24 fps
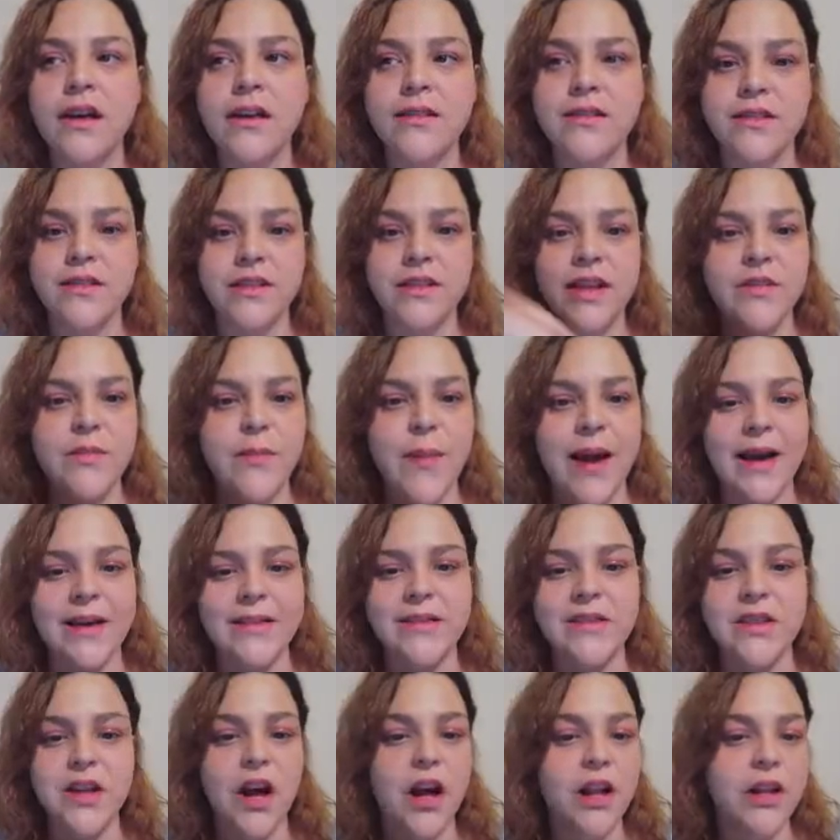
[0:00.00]
until I've
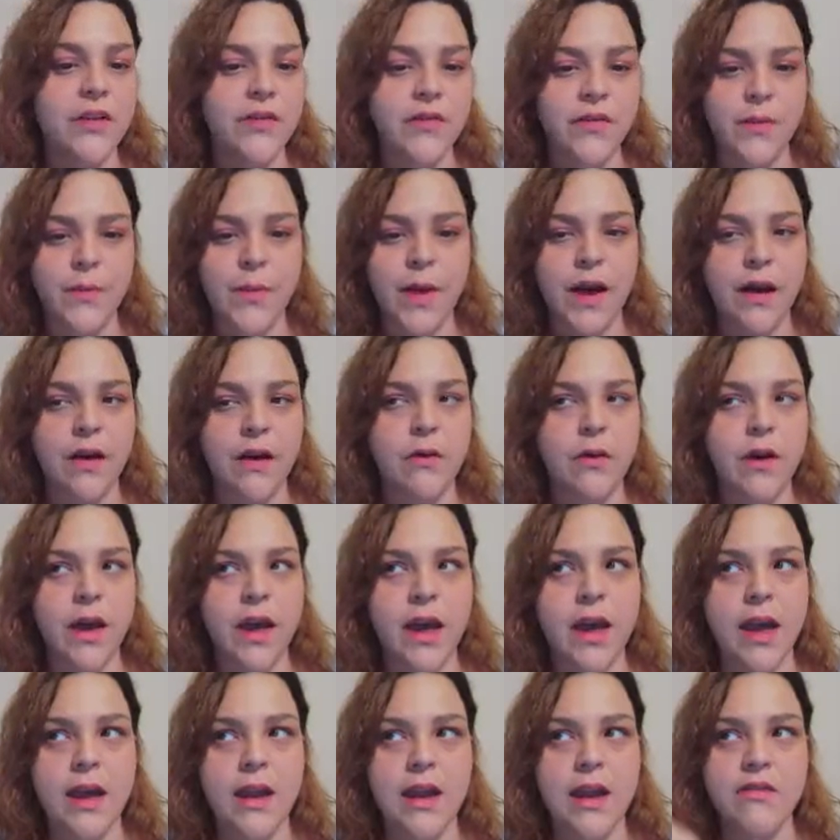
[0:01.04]
passed all of them
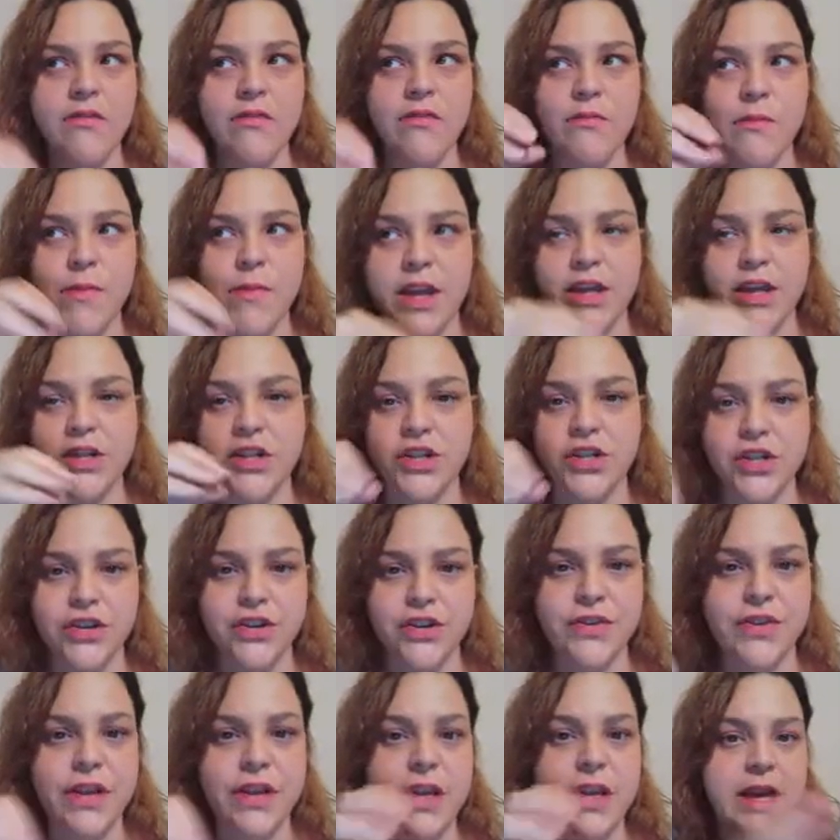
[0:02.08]
out and I've made
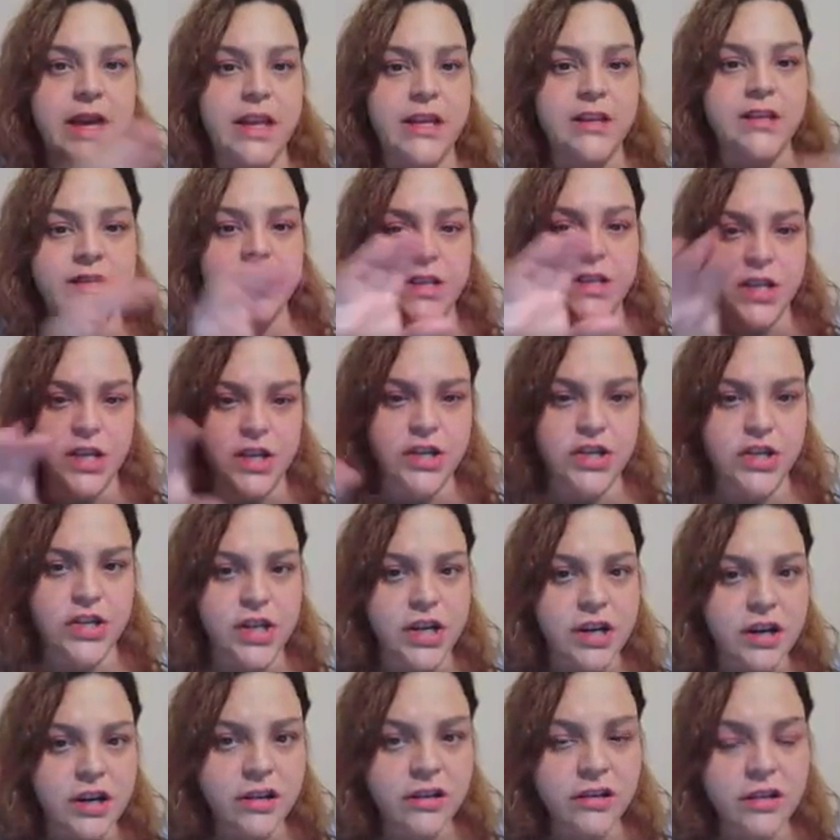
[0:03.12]
sure that each
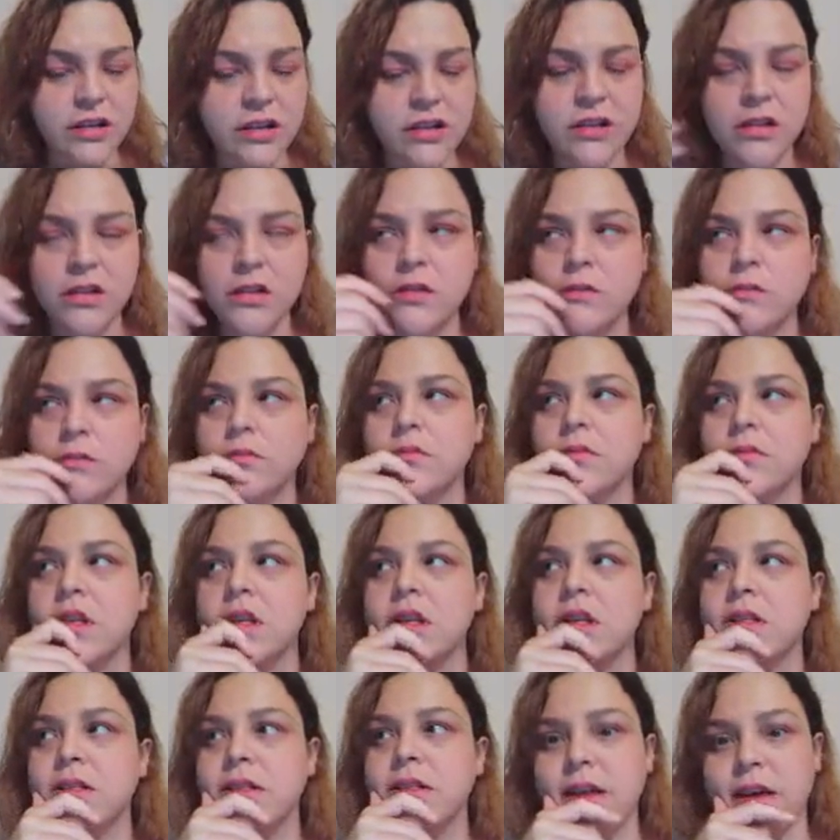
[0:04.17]
teacher
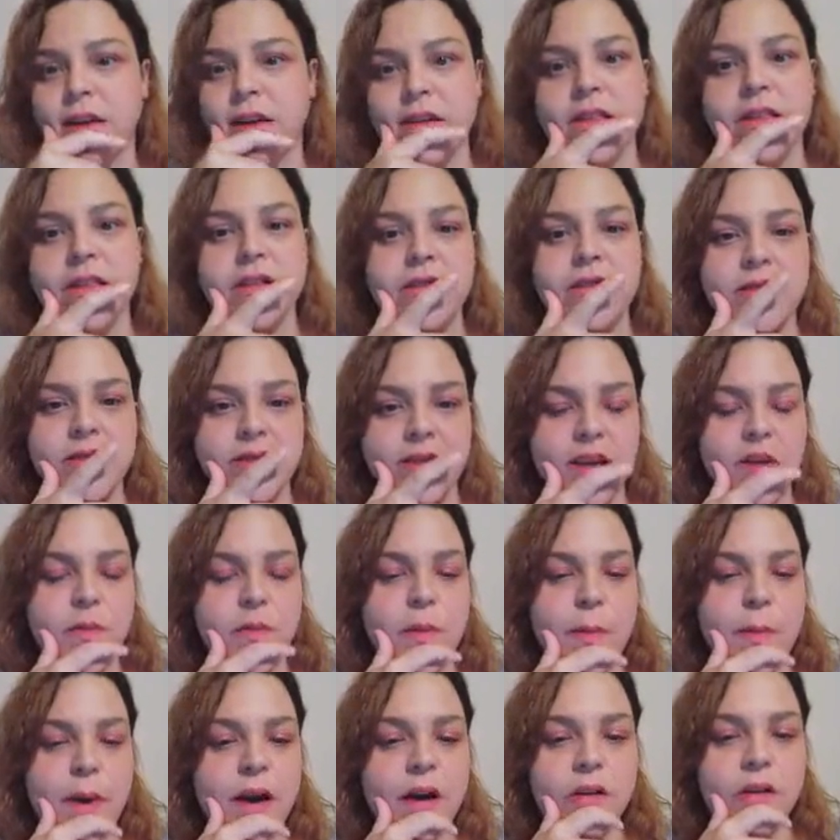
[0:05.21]
is getting the same
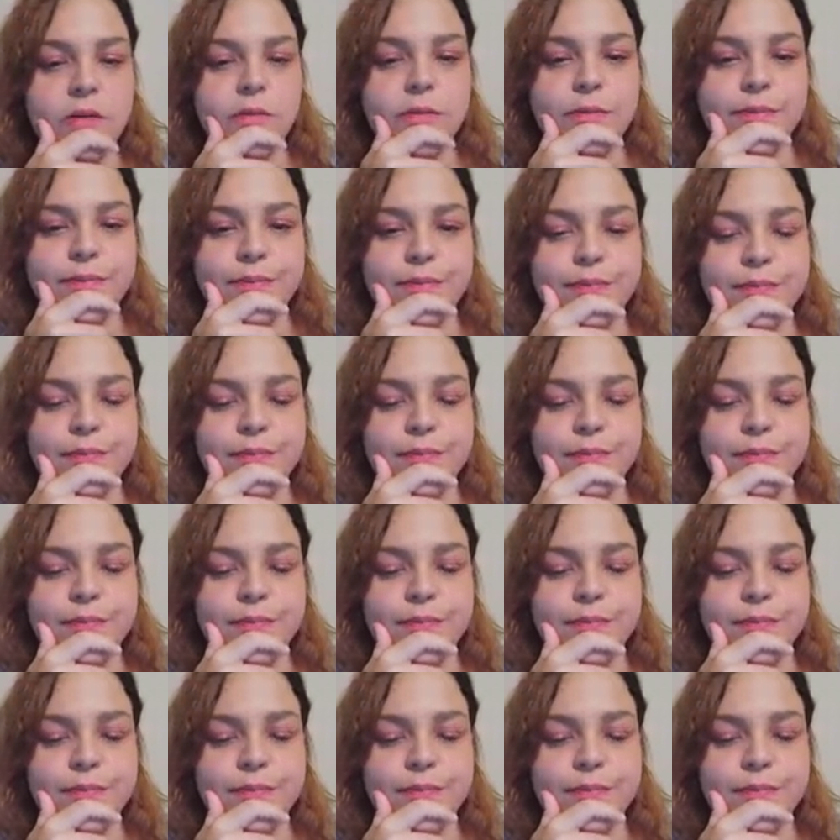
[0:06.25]
amount.